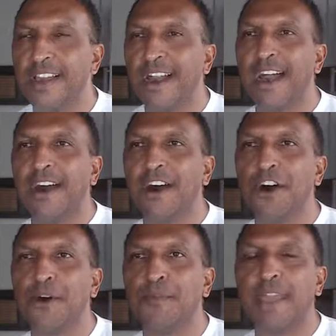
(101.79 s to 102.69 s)

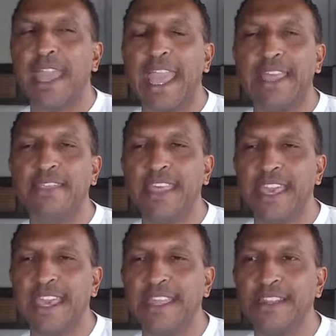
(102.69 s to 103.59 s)
And
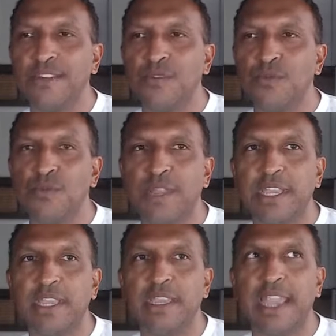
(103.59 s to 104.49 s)
then
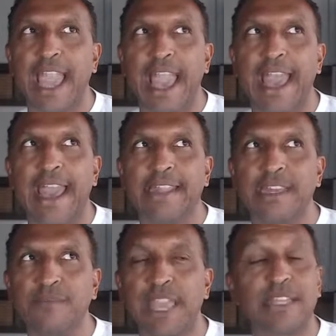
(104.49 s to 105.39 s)
we had,
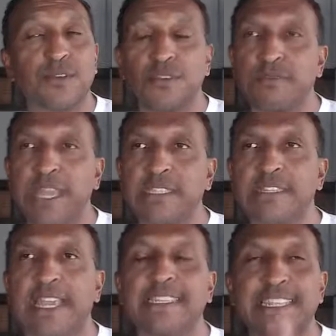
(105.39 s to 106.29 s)
so it was an amazing
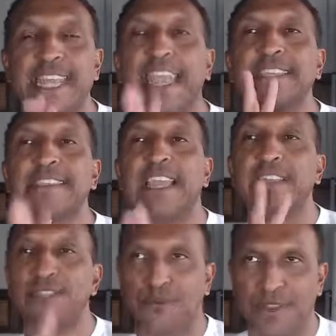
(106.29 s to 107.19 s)
day. Today is day
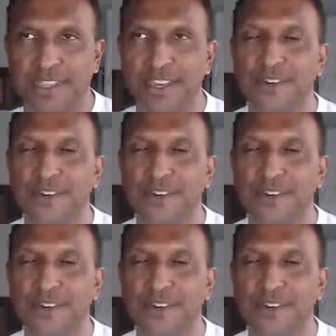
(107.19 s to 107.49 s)
3, though.